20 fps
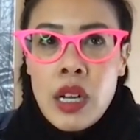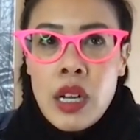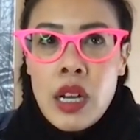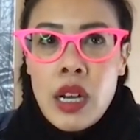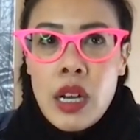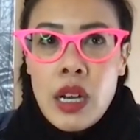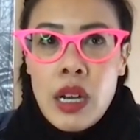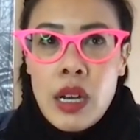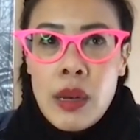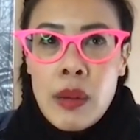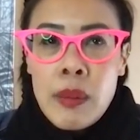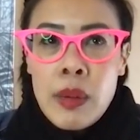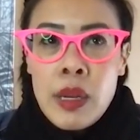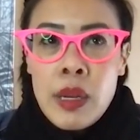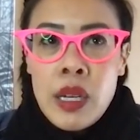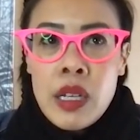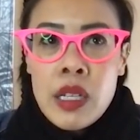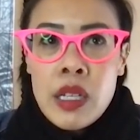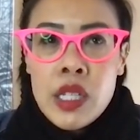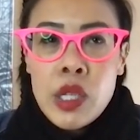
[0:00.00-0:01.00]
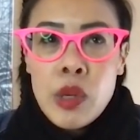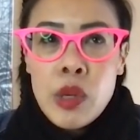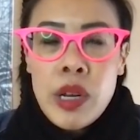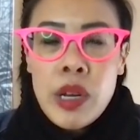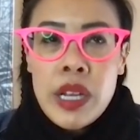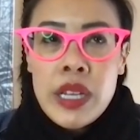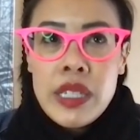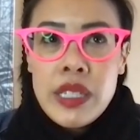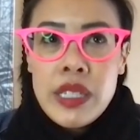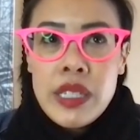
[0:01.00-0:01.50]
um, so what
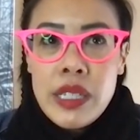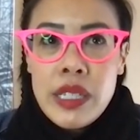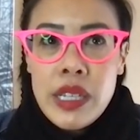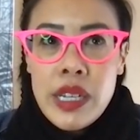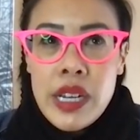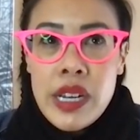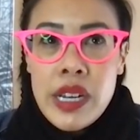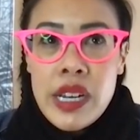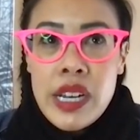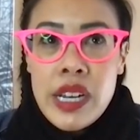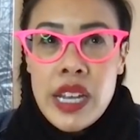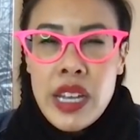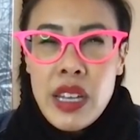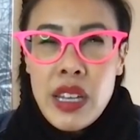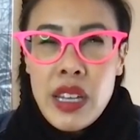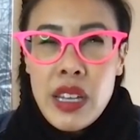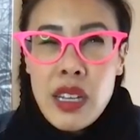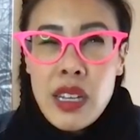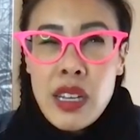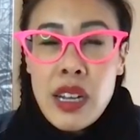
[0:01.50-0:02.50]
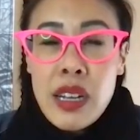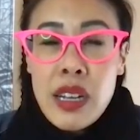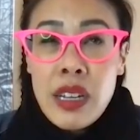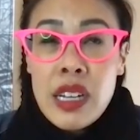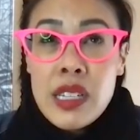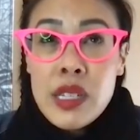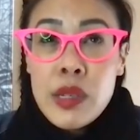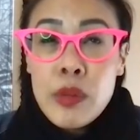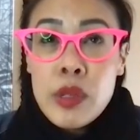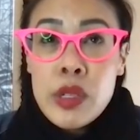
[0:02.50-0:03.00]
I did in, I
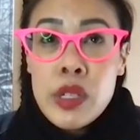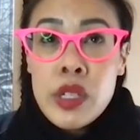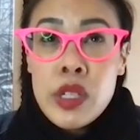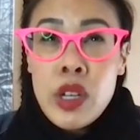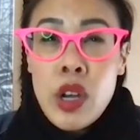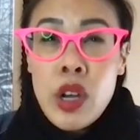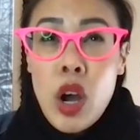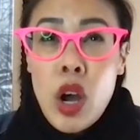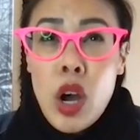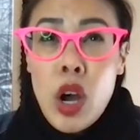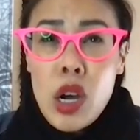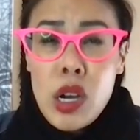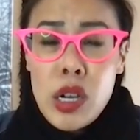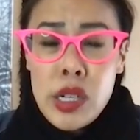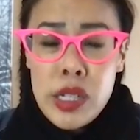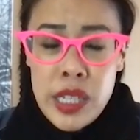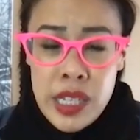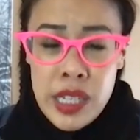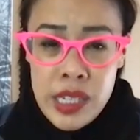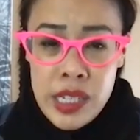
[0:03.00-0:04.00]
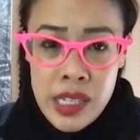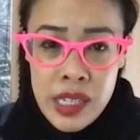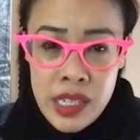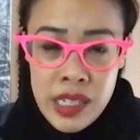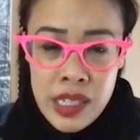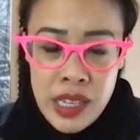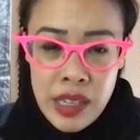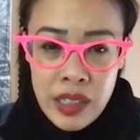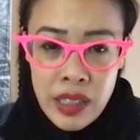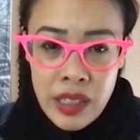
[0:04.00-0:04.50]
guess it was August,
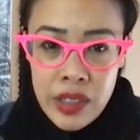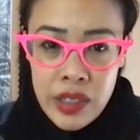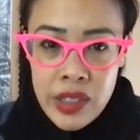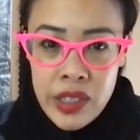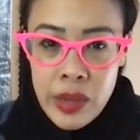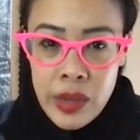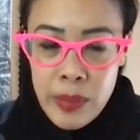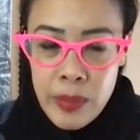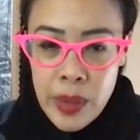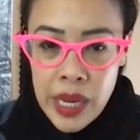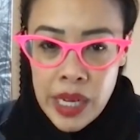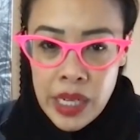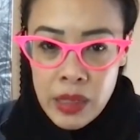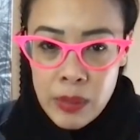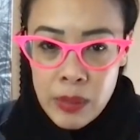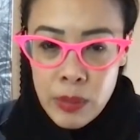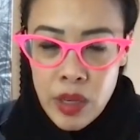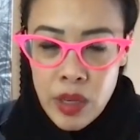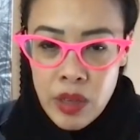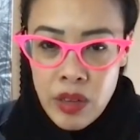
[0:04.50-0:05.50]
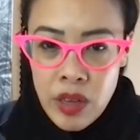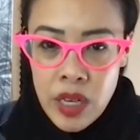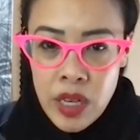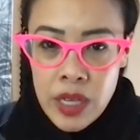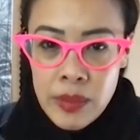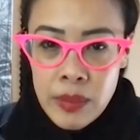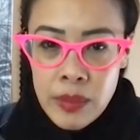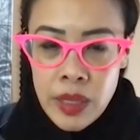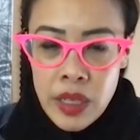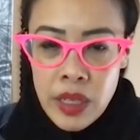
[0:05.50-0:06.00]
is I launched a beta
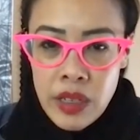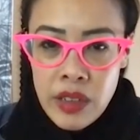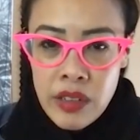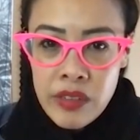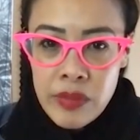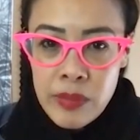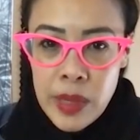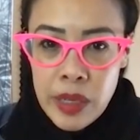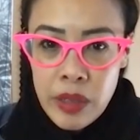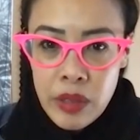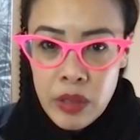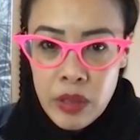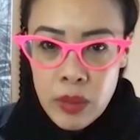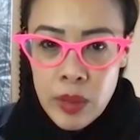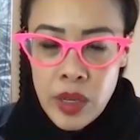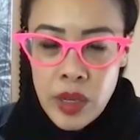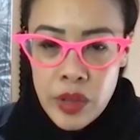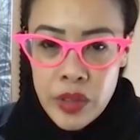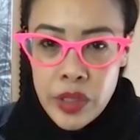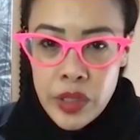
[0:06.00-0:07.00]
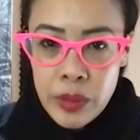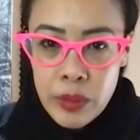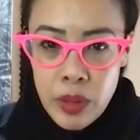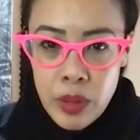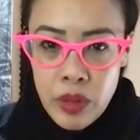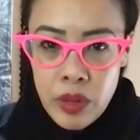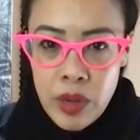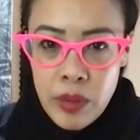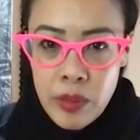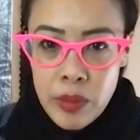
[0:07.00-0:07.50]
program of my group coaching
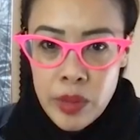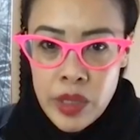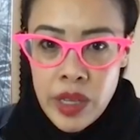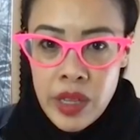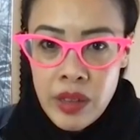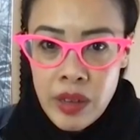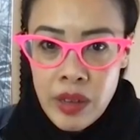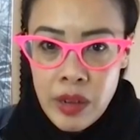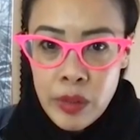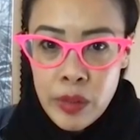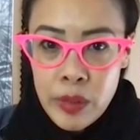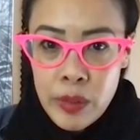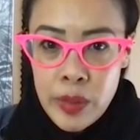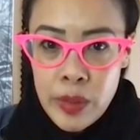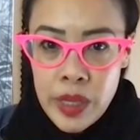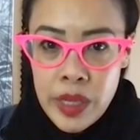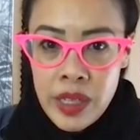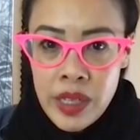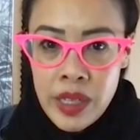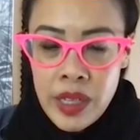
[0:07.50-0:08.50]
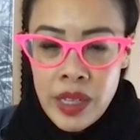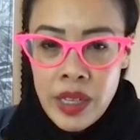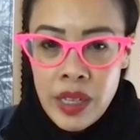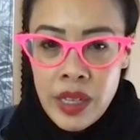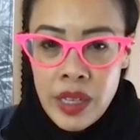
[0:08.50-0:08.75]
program, which I thought would be,